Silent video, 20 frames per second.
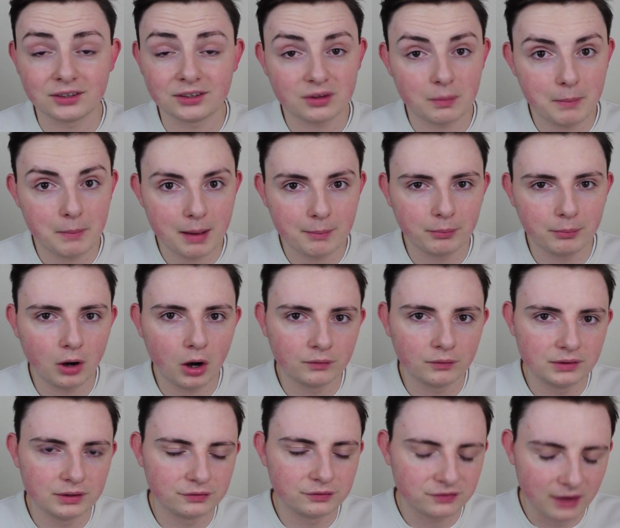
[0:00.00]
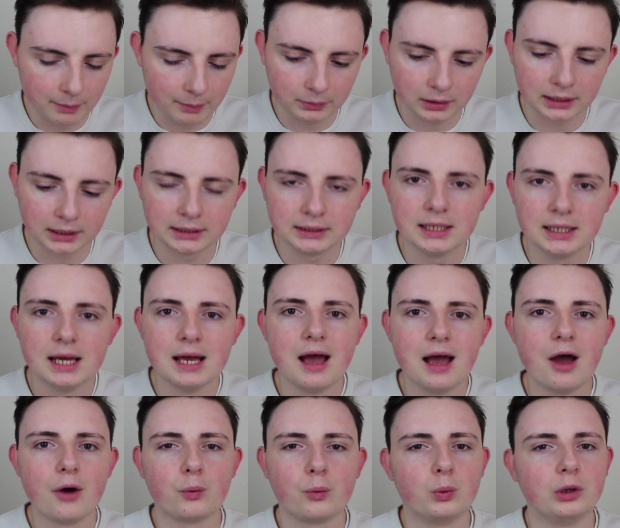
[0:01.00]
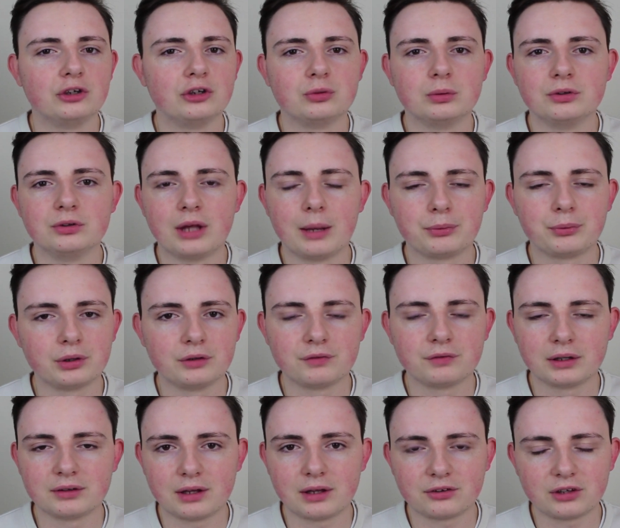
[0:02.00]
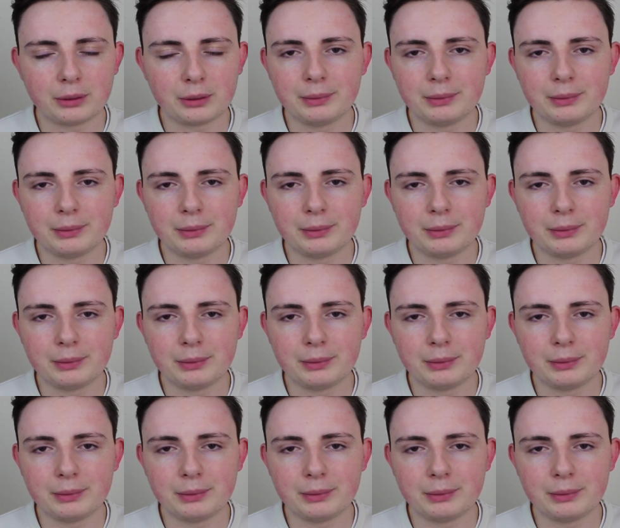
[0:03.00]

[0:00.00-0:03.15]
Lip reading: as a member of the family, which was absolutely fantastic.